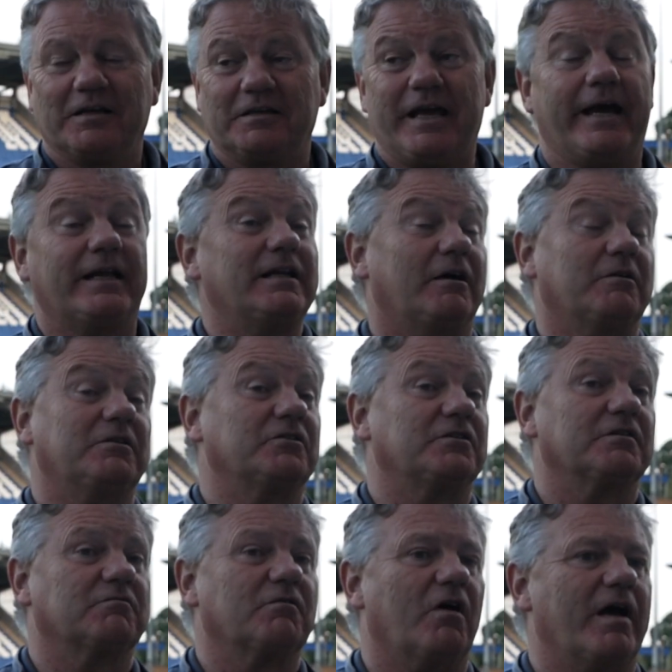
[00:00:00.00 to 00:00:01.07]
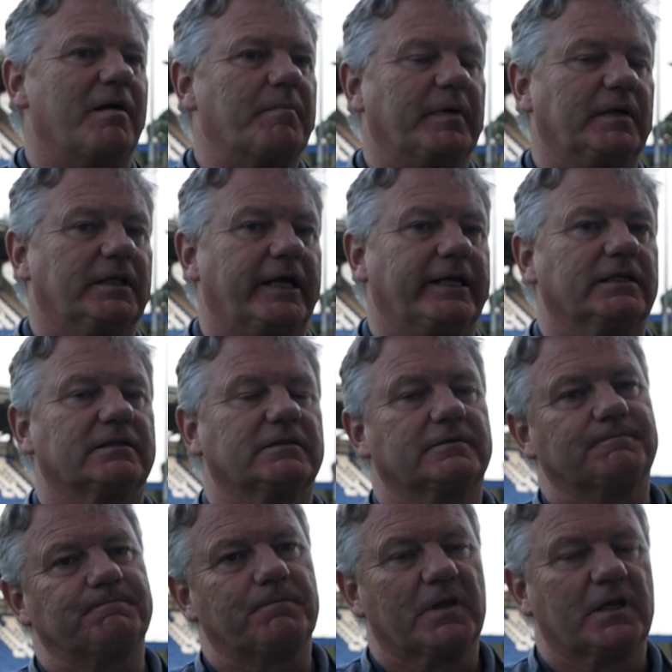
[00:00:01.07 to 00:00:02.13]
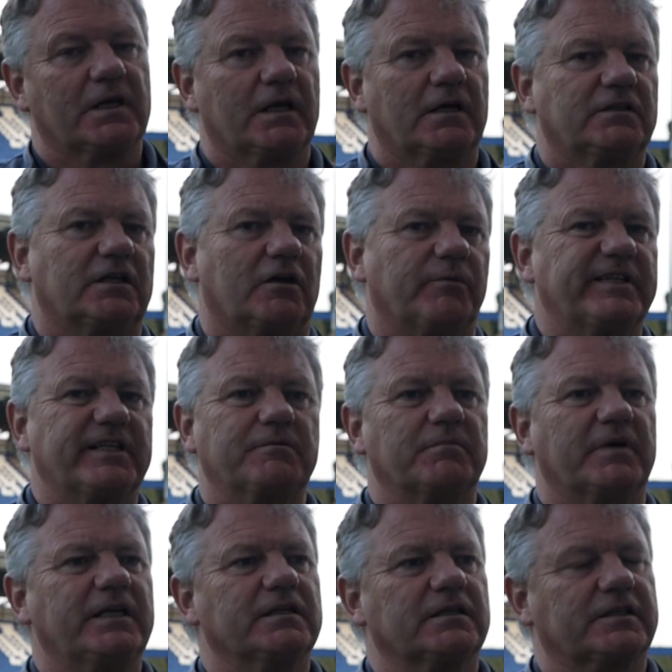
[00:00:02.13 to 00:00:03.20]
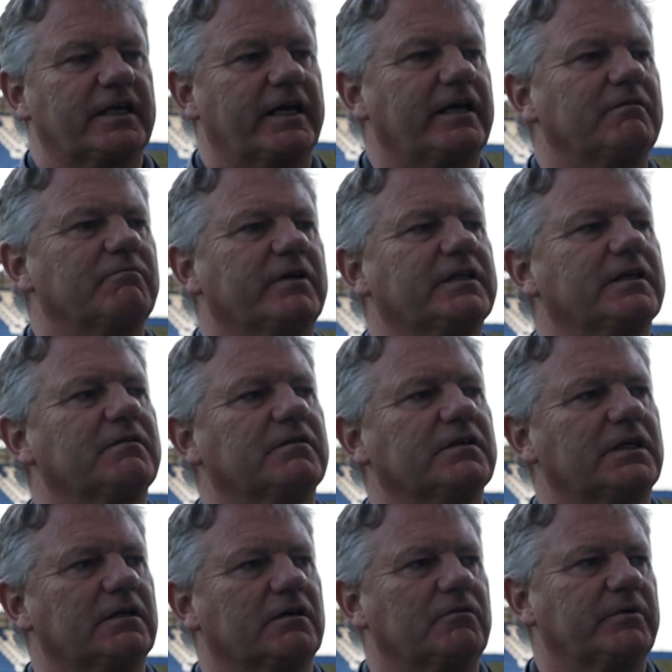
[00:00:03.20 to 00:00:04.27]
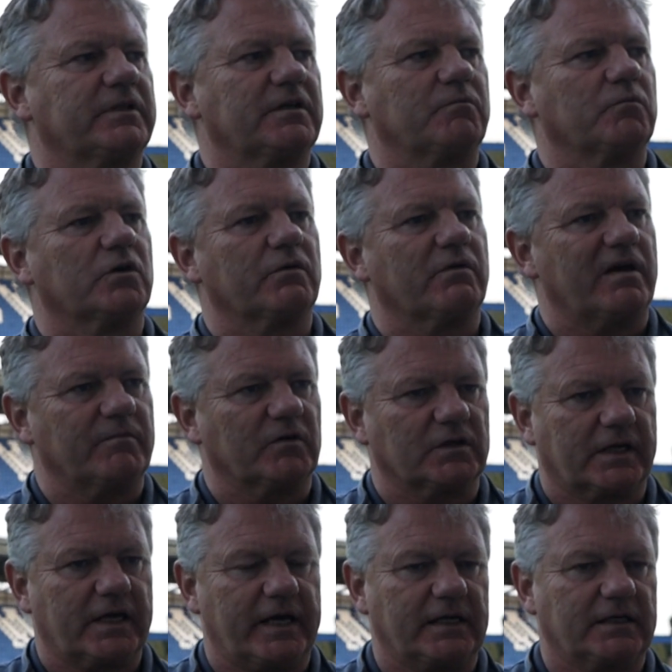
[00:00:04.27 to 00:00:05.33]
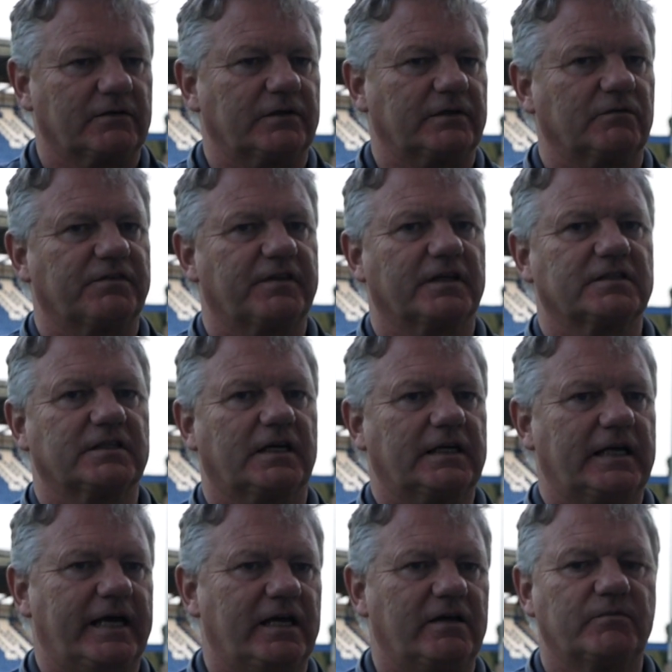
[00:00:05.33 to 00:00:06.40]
Yeah, no, look, you're right. But then, you know, we didn't mean to sit in. We didn't want to hit him on the counter and things like that.